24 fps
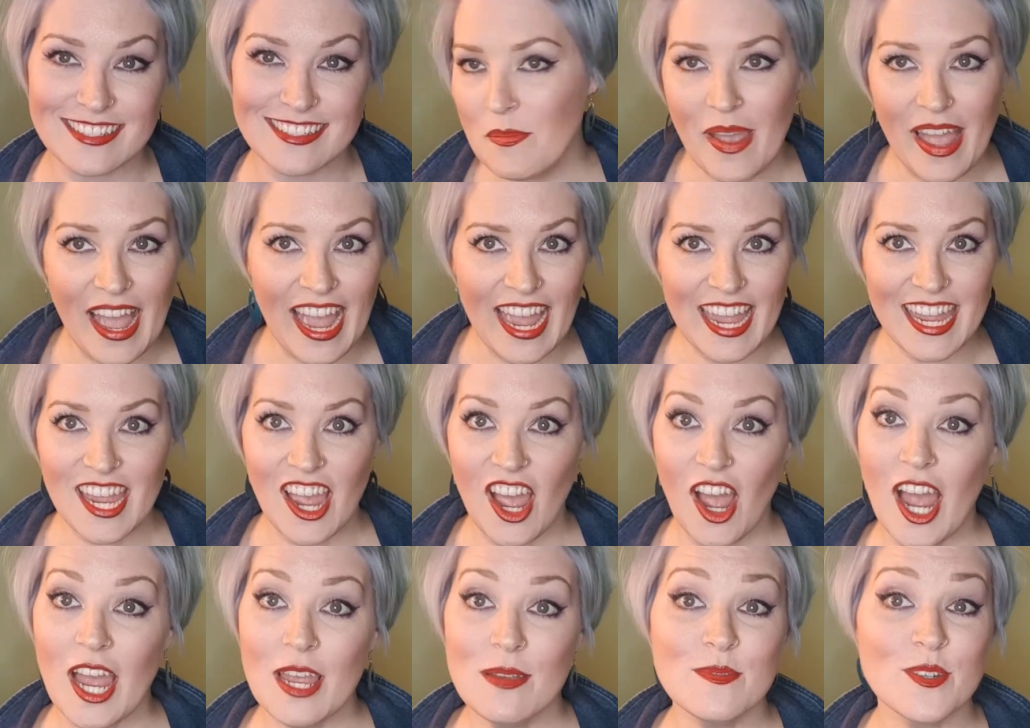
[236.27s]
But hey,
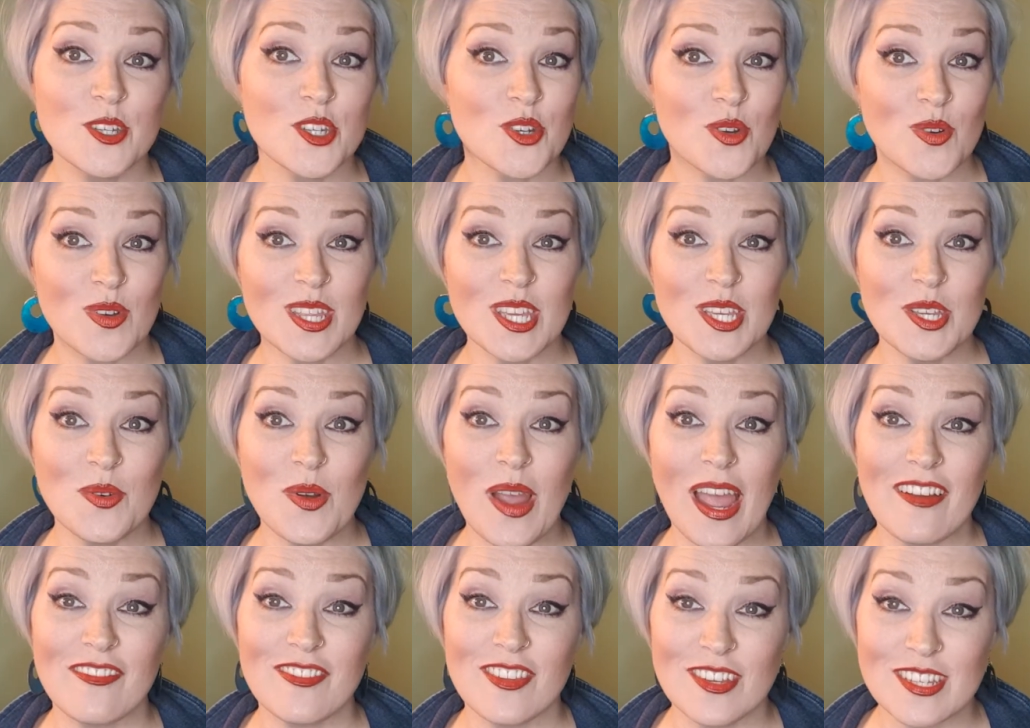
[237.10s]
I'm sure that you'll
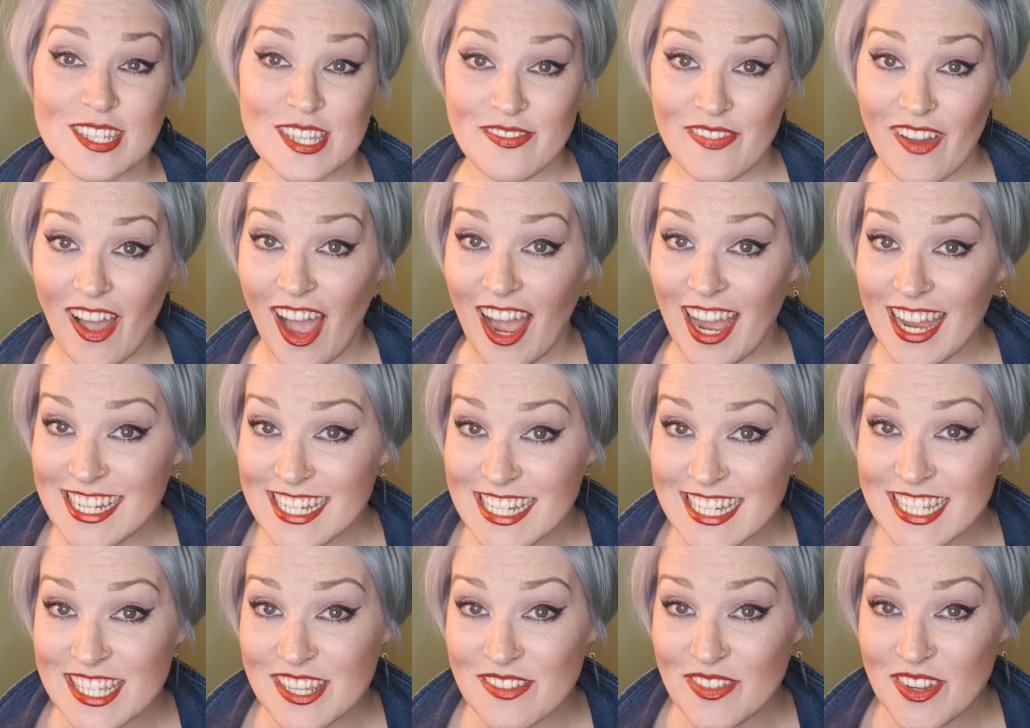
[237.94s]
have lots of
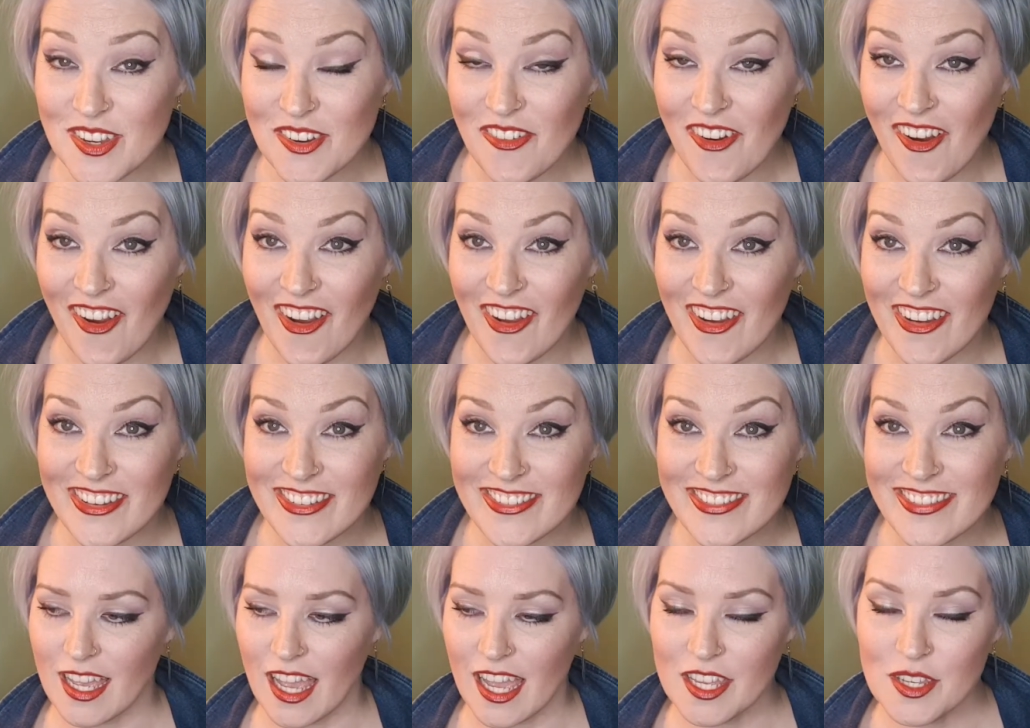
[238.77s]
ideas of your own
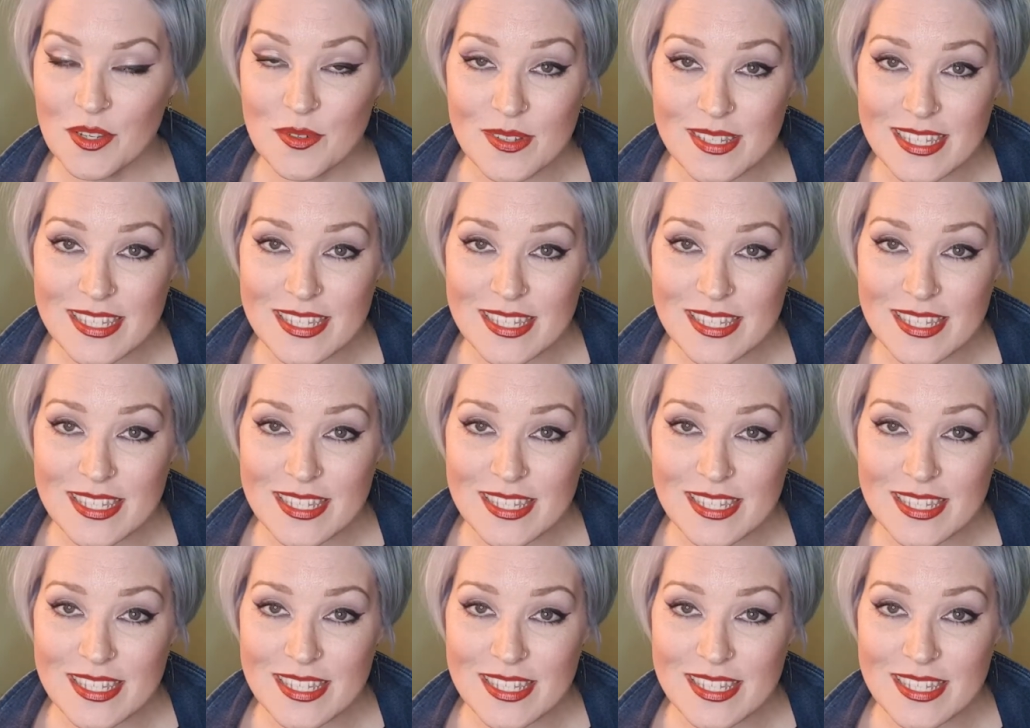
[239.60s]
and you will